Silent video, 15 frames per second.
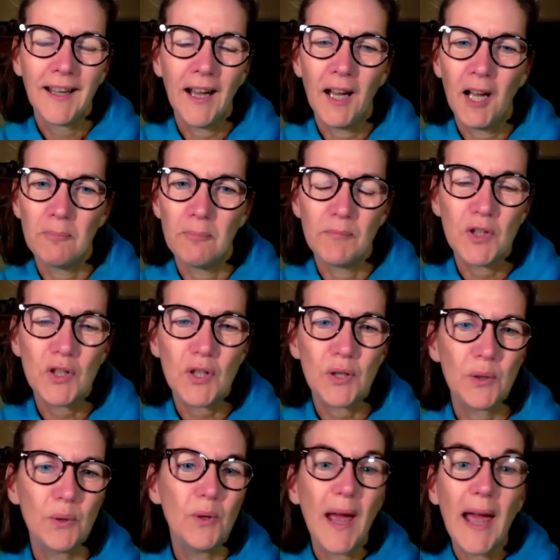Um,
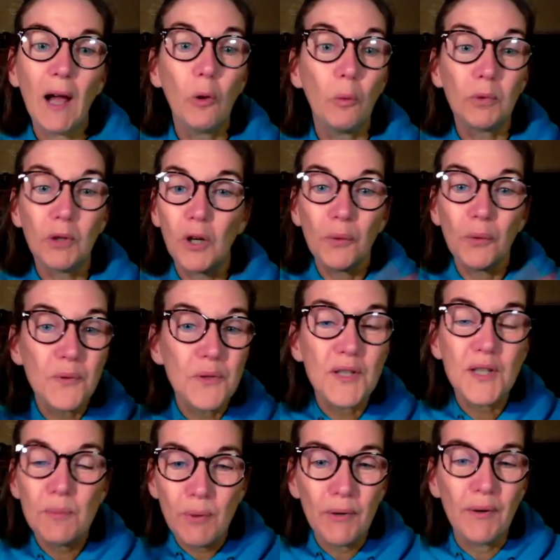to help
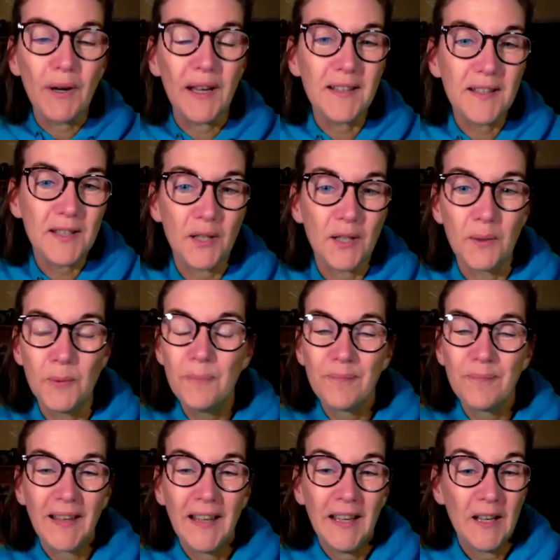God's spirit to,